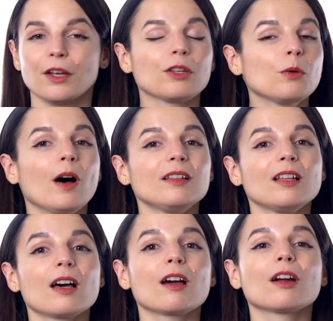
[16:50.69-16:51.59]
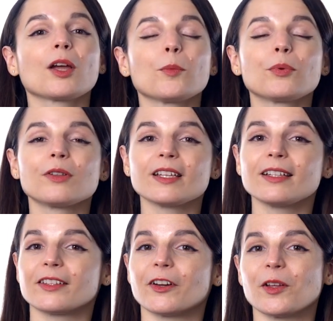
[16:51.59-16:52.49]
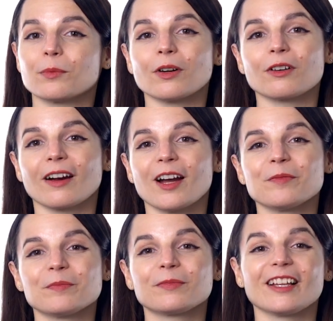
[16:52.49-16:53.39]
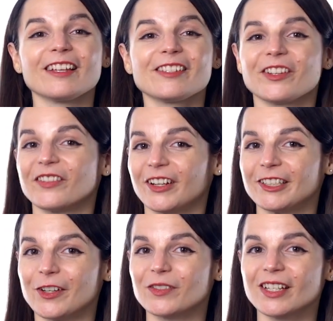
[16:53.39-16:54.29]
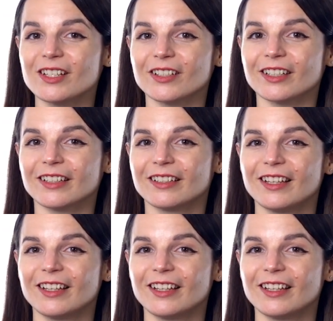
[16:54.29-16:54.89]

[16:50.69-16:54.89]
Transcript: You unlock our complete learning program, plus your very own teacher.